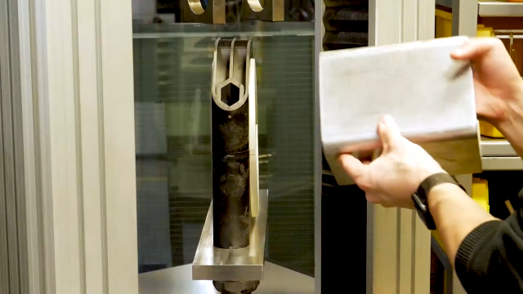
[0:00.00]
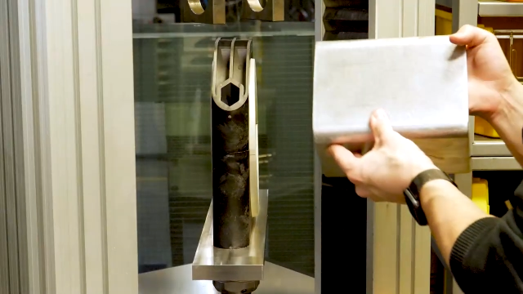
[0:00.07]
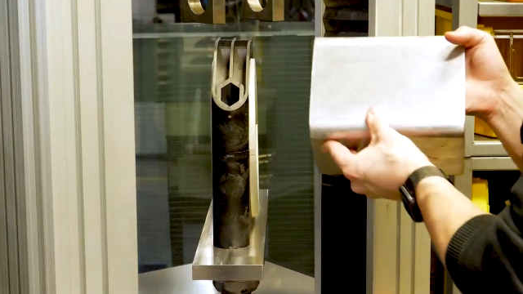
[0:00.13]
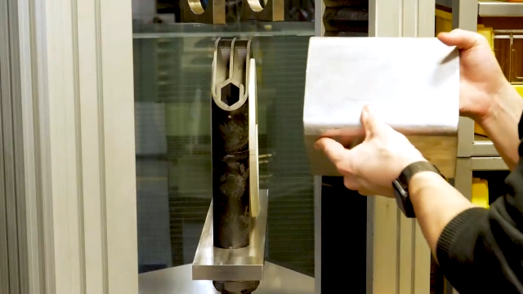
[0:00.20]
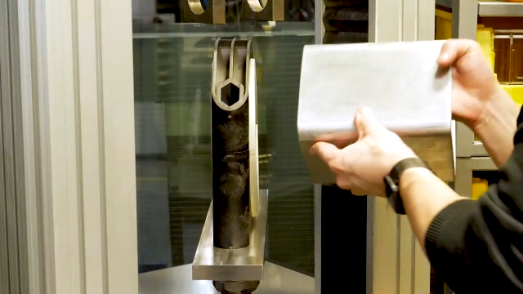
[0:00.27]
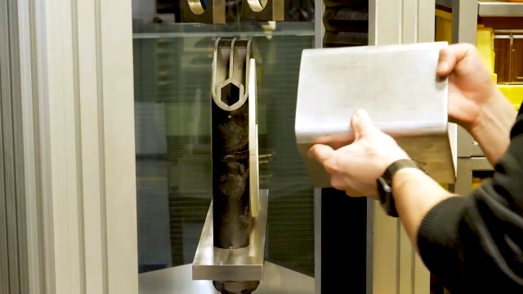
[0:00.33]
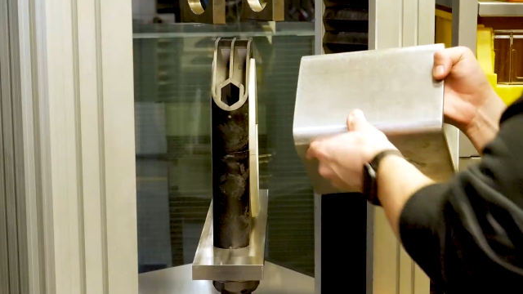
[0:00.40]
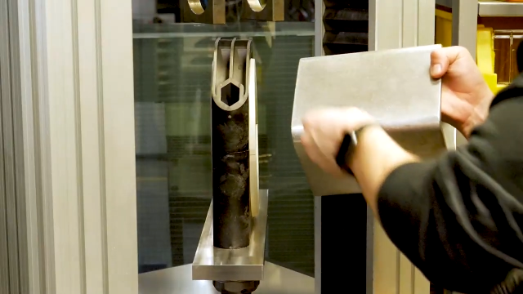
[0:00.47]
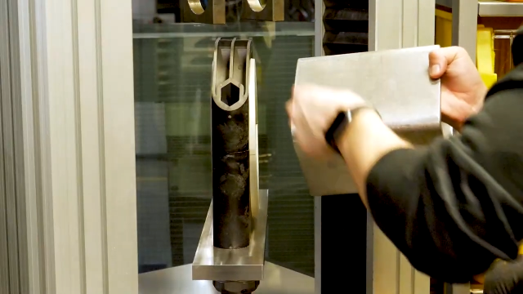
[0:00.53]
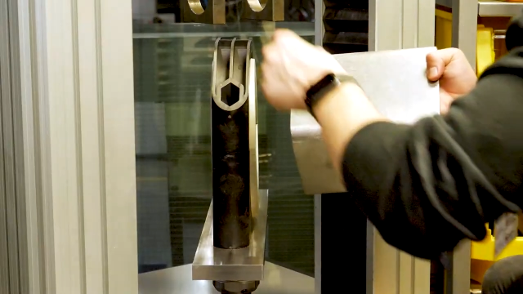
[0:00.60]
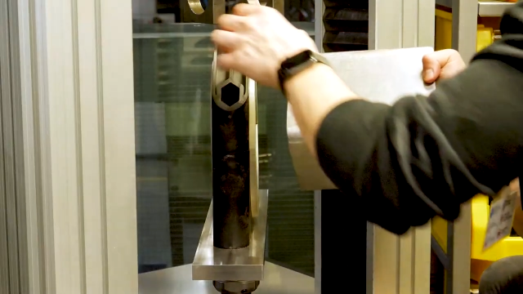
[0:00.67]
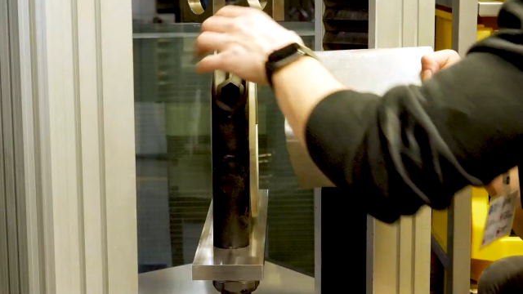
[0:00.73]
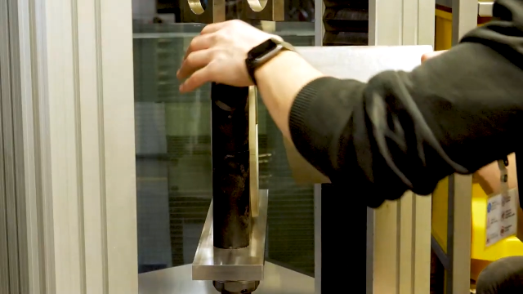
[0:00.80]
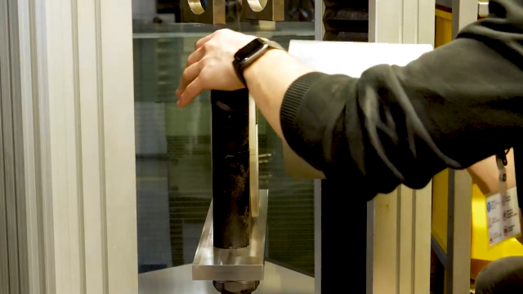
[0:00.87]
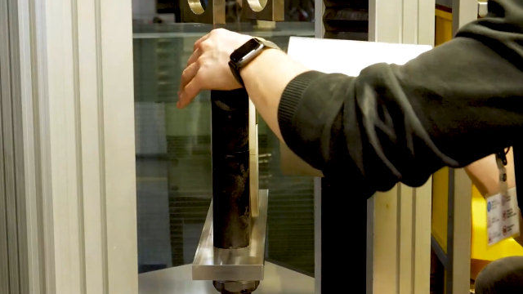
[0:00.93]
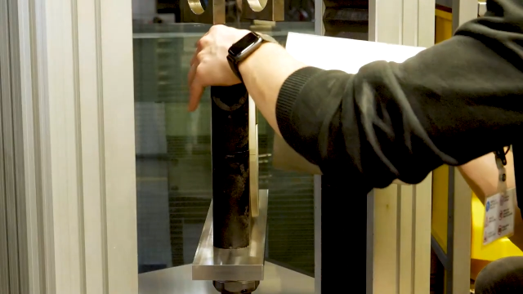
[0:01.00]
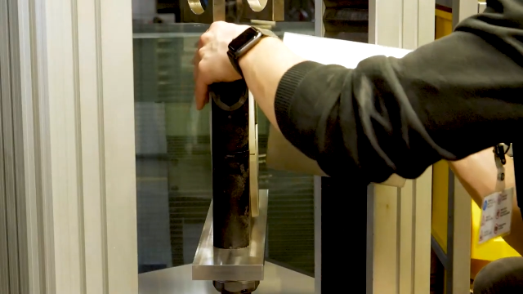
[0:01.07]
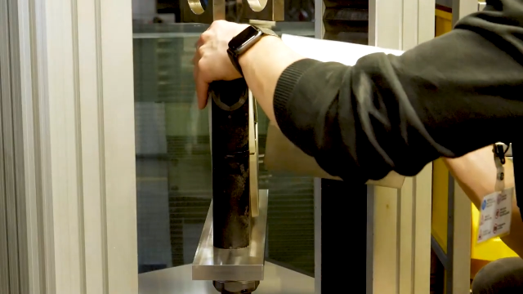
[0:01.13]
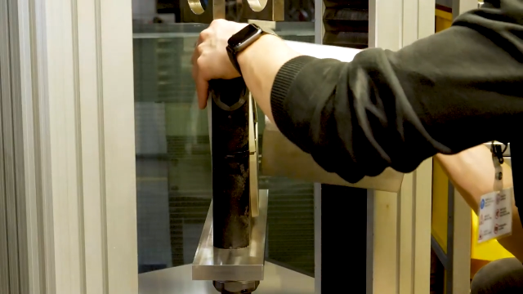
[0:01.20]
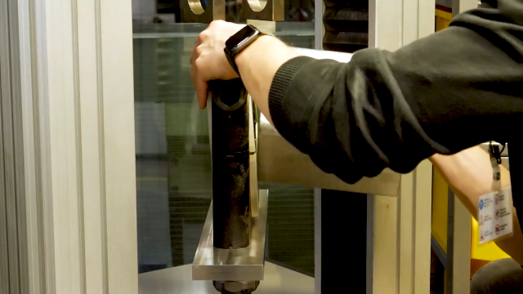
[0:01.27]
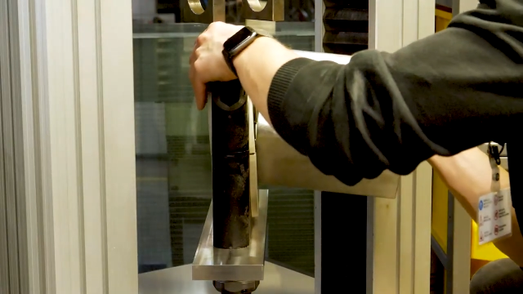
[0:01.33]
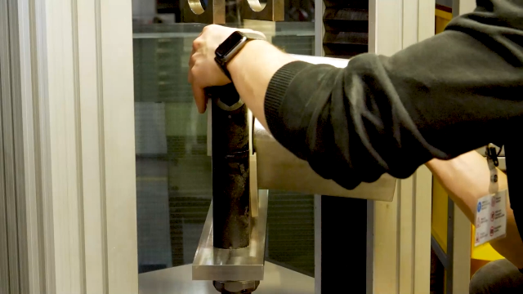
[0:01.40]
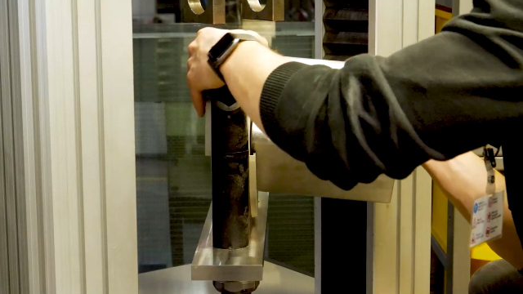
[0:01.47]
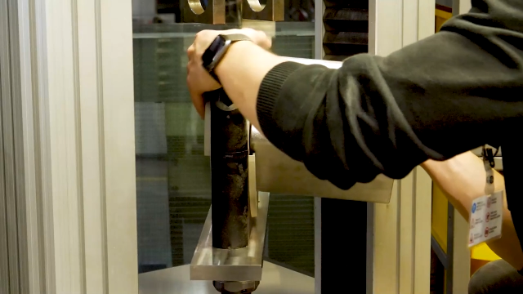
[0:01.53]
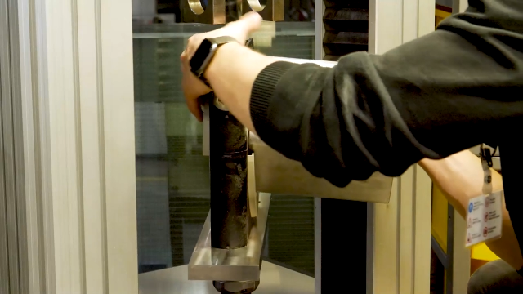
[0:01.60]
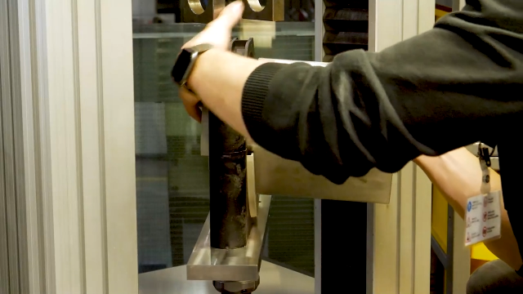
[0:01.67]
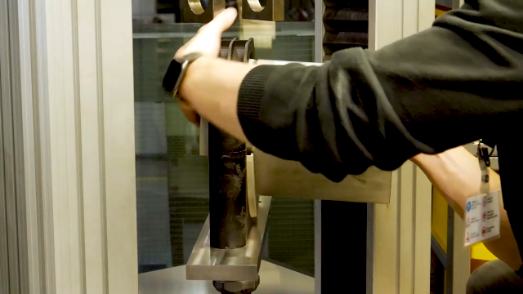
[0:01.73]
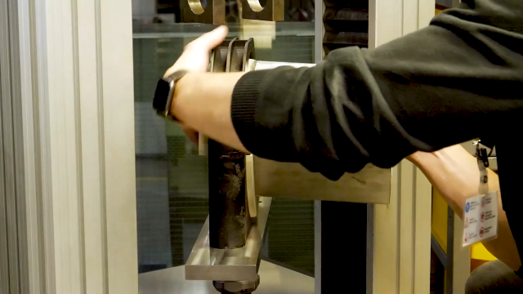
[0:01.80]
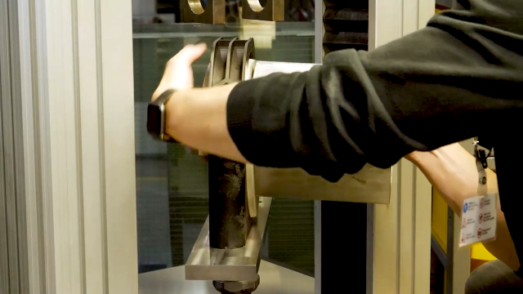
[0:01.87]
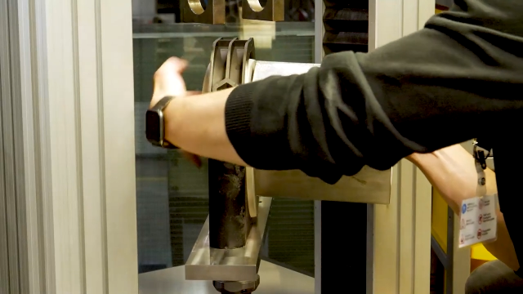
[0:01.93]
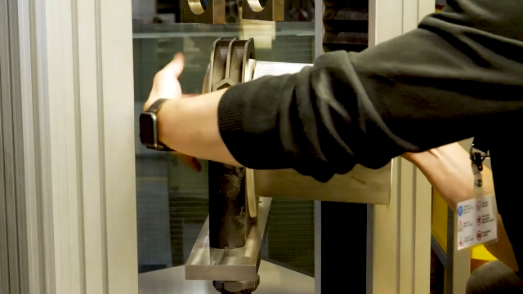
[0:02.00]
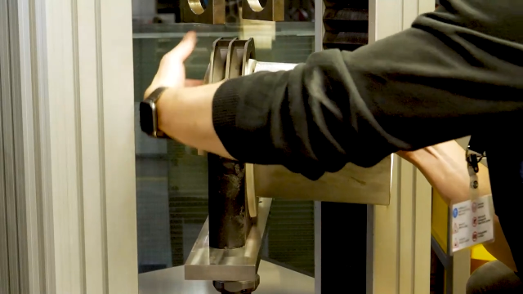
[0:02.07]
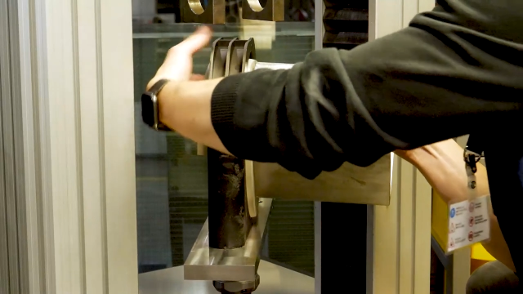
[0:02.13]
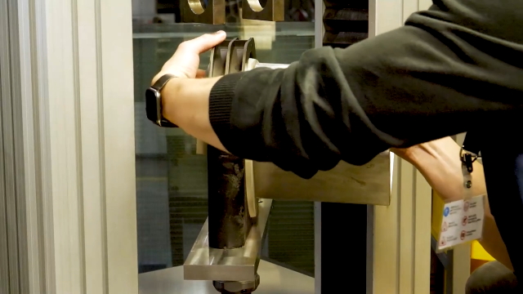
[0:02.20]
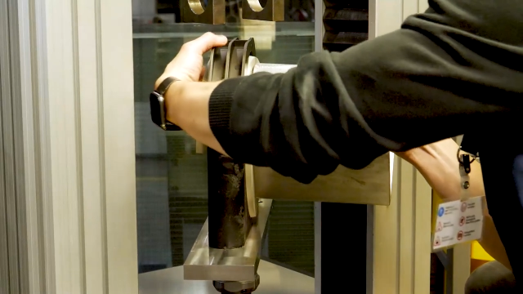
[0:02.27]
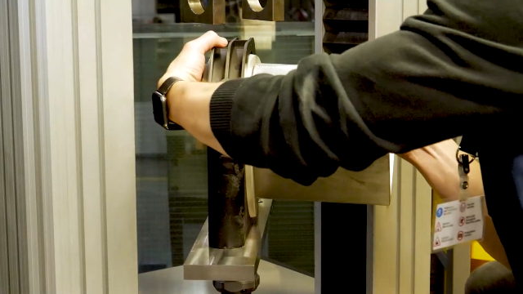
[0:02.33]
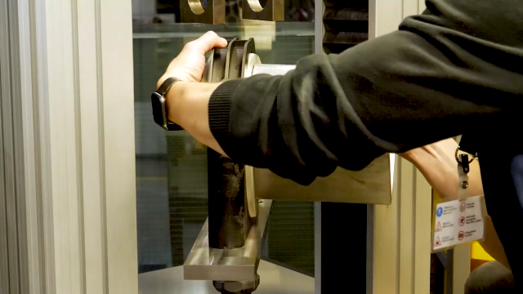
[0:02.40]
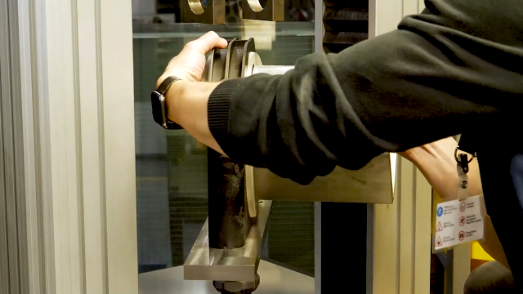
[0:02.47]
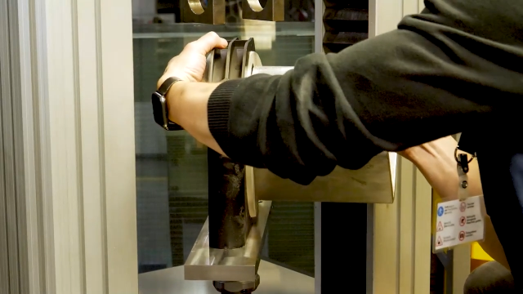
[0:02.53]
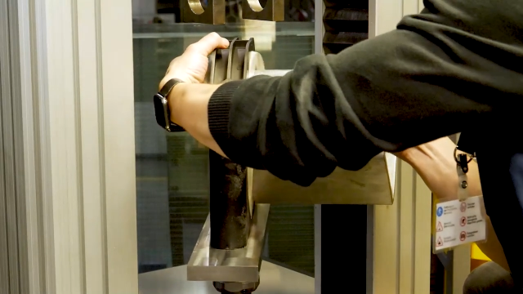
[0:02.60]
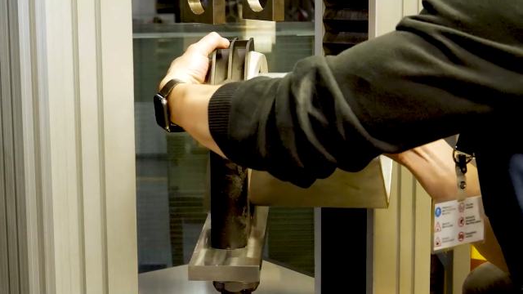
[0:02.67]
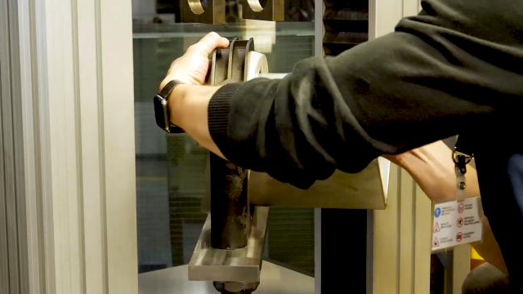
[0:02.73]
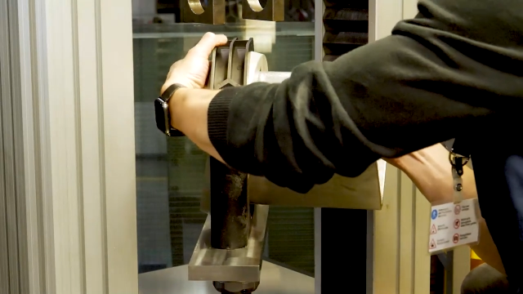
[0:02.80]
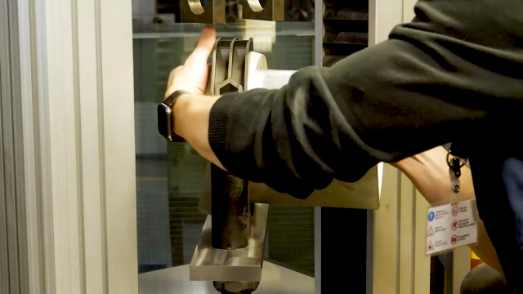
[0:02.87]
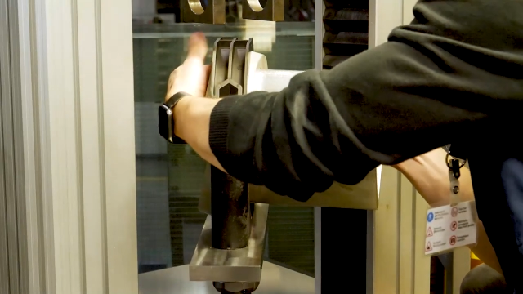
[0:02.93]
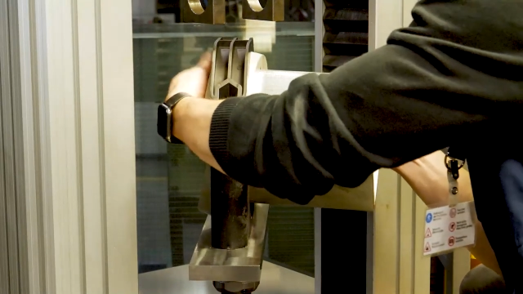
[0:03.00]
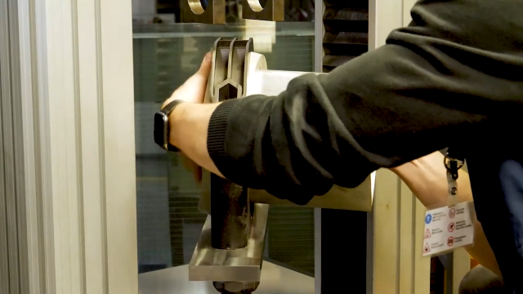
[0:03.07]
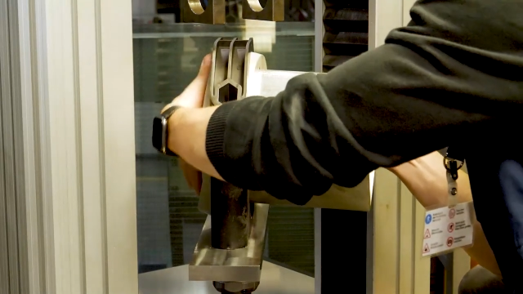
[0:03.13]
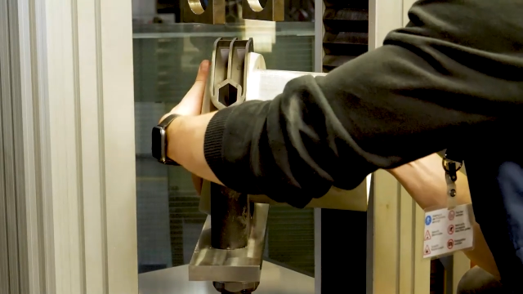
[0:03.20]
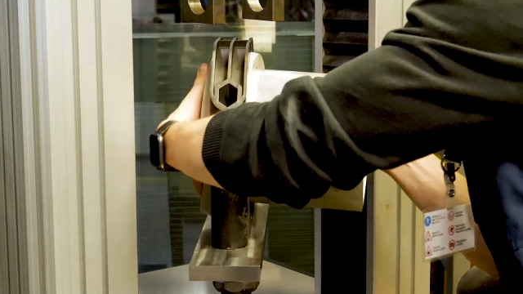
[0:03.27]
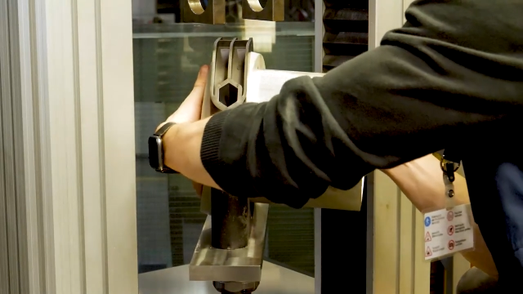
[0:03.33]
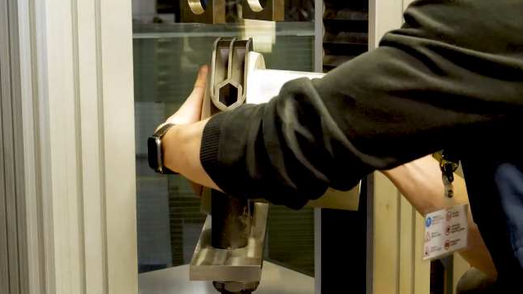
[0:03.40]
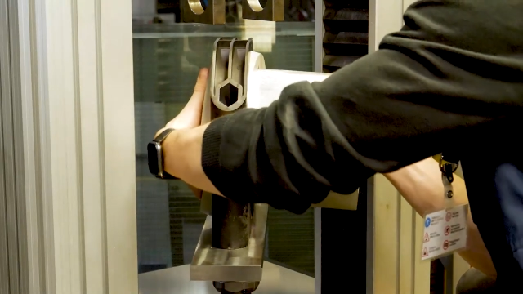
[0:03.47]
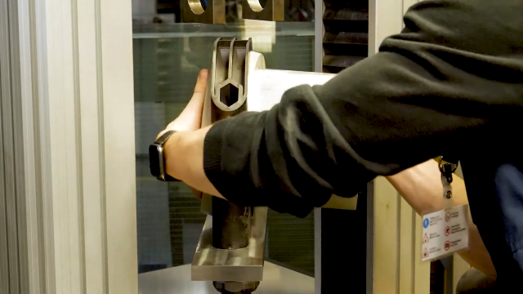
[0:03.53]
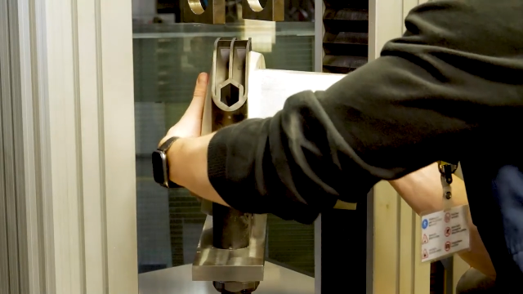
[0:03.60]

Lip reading: (no speaker visible)